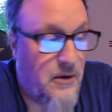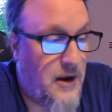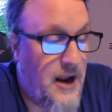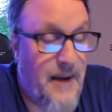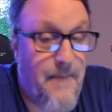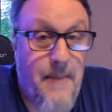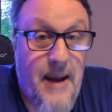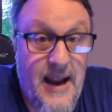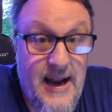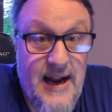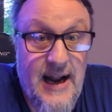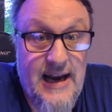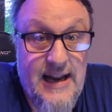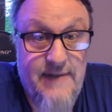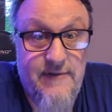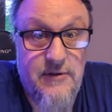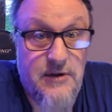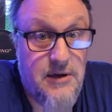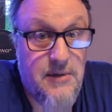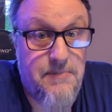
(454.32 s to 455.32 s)
and may not
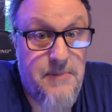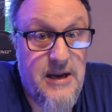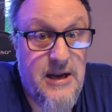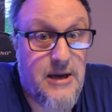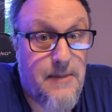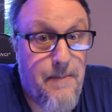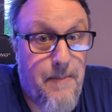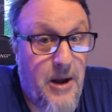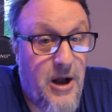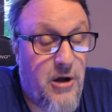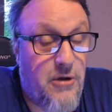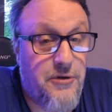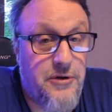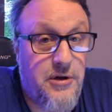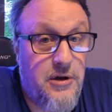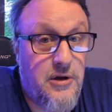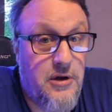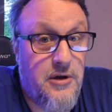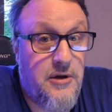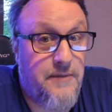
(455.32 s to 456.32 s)
even be
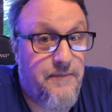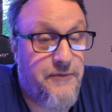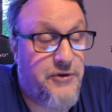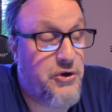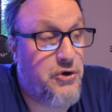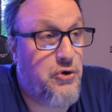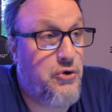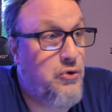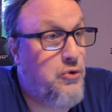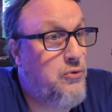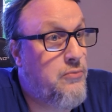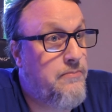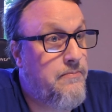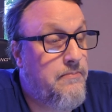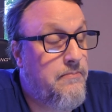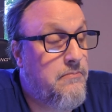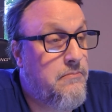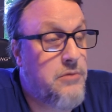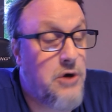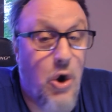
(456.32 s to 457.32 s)
compelled to
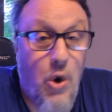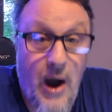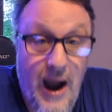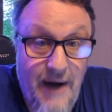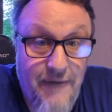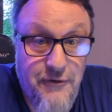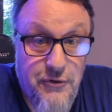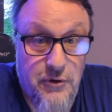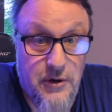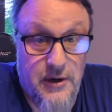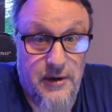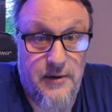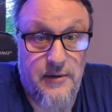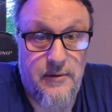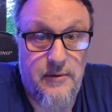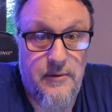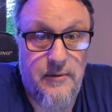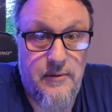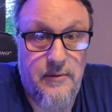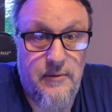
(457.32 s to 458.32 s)
go after it
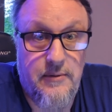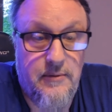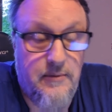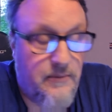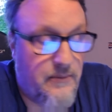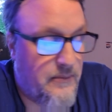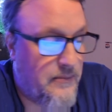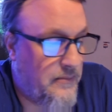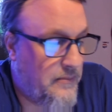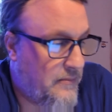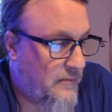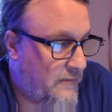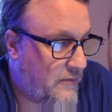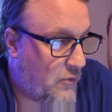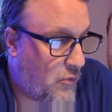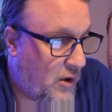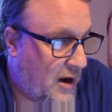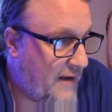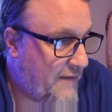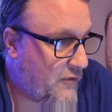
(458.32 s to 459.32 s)
for
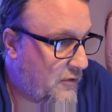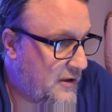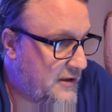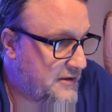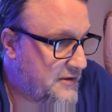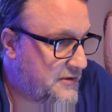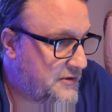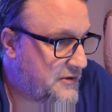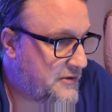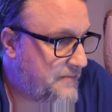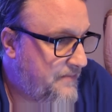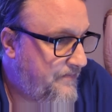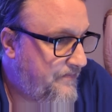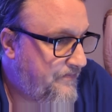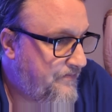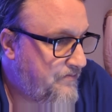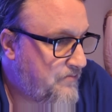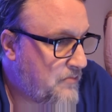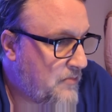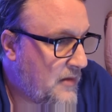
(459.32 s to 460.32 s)
whatever reasons.
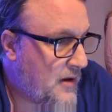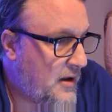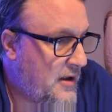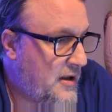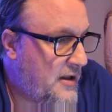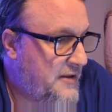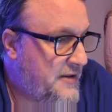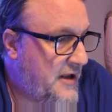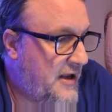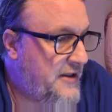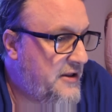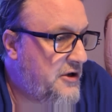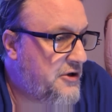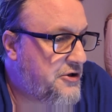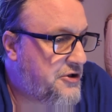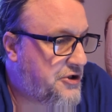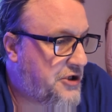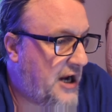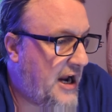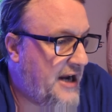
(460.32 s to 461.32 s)
Then
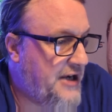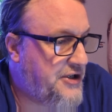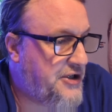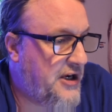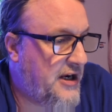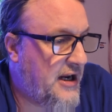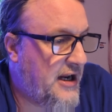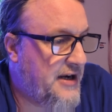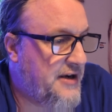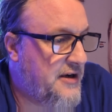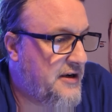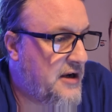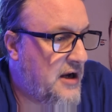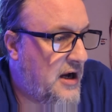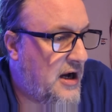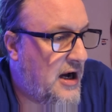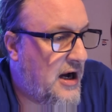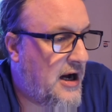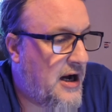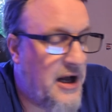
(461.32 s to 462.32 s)
there's changing in
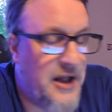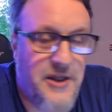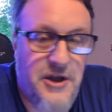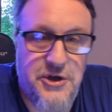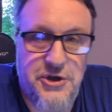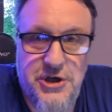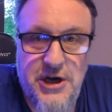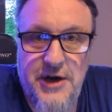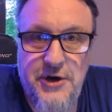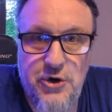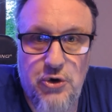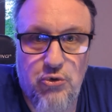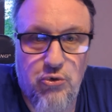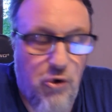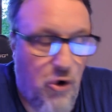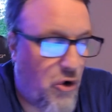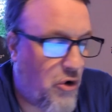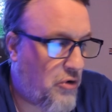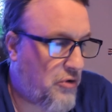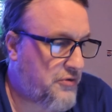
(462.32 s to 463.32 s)
the gender
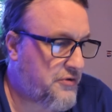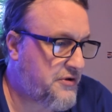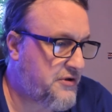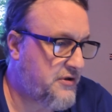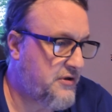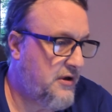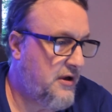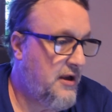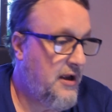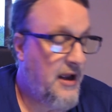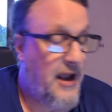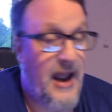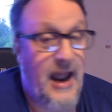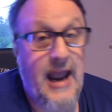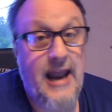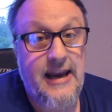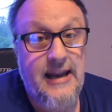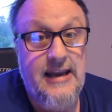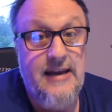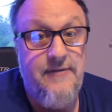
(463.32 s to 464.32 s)
roles
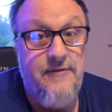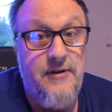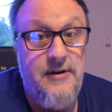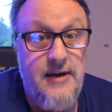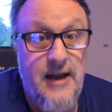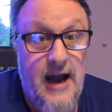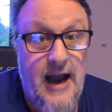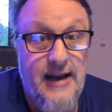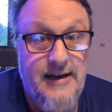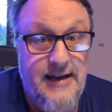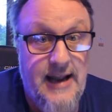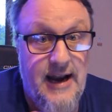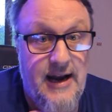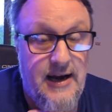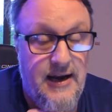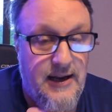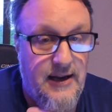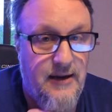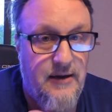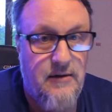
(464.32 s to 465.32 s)
and even
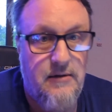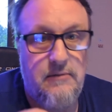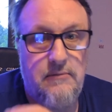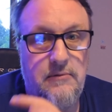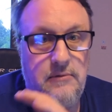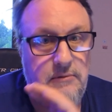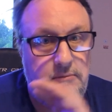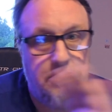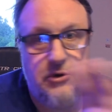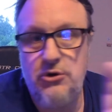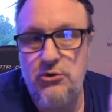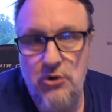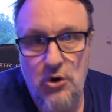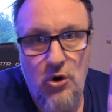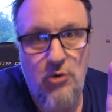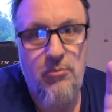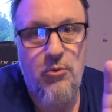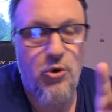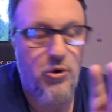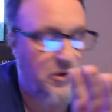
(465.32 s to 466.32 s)
identity. You
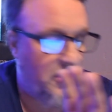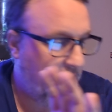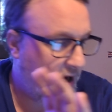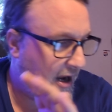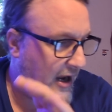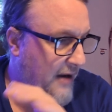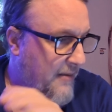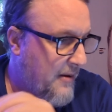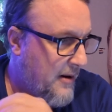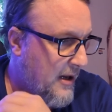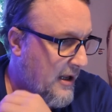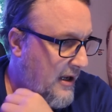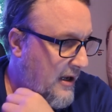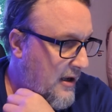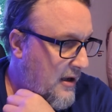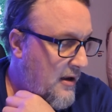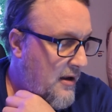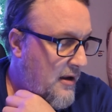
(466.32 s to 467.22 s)
know more than anybody,